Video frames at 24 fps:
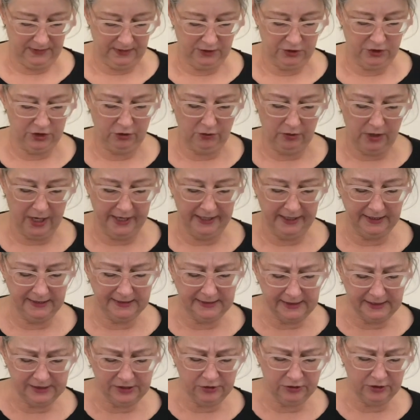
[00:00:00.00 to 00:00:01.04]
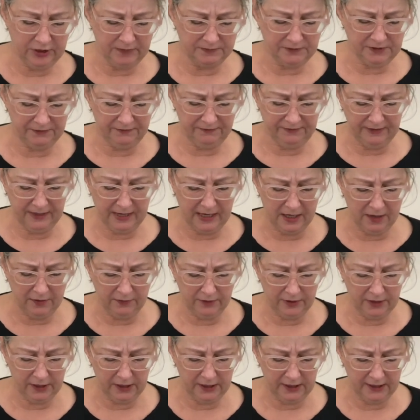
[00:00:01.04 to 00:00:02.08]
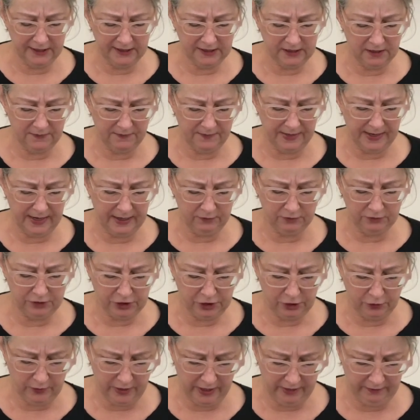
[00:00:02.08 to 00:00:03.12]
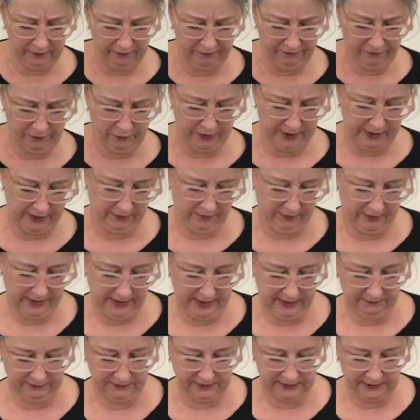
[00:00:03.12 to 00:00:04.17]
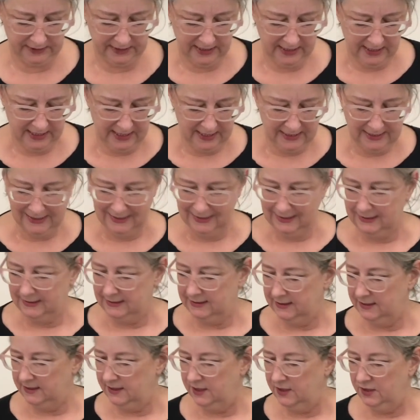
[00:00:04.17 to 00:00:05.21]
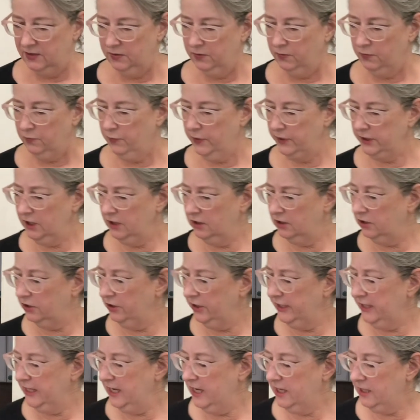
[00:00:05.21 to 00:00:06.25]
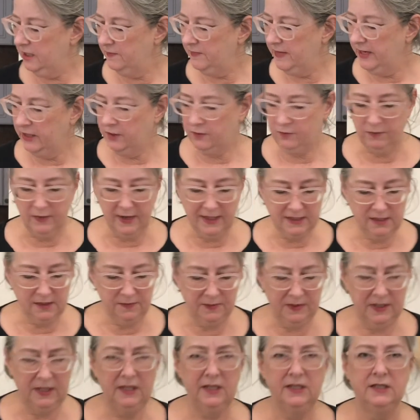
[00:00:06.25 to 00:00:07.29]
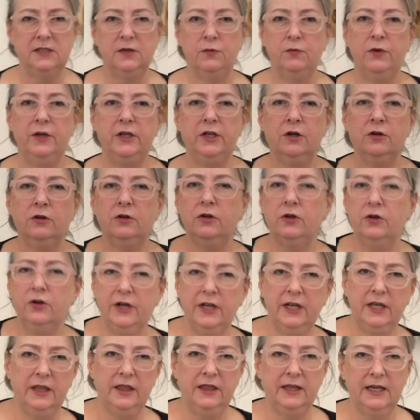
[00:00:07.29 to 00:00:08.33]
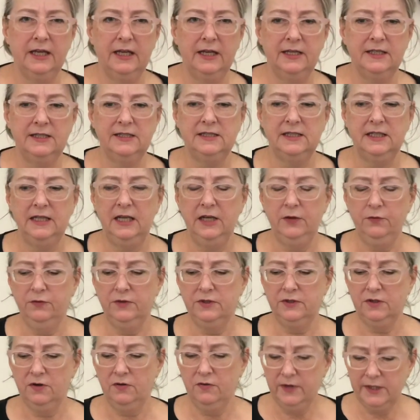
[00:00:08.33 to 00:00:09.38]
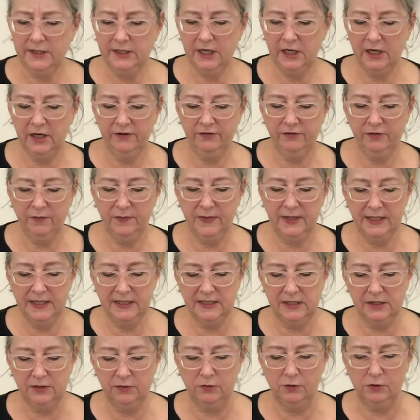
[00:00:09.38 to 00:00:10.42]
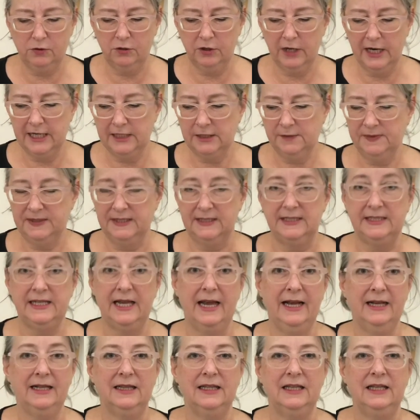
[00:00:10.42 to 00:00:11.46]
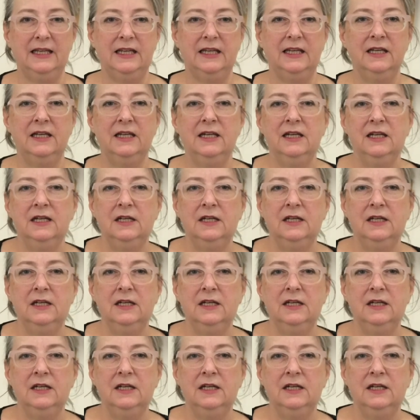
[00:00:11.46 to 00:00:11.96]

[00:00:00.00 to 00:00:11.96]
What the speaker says: So I'm going to say 2 cups of flour is about 240 grams. When you're learning how to make recipes and when you're learning things, it was always hard for me to grasp exactly